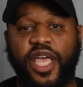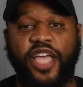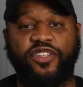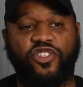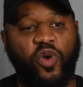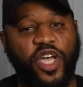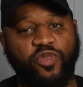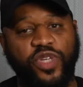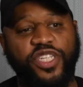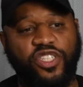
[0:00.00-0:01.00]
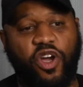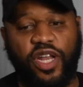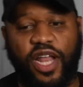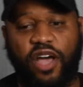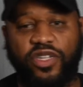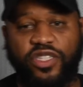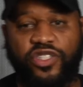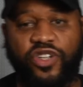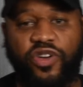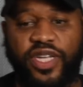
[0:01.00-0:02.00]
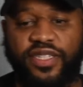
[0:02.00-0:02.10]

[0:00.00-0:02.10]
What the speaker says: And so as we started out on this journey,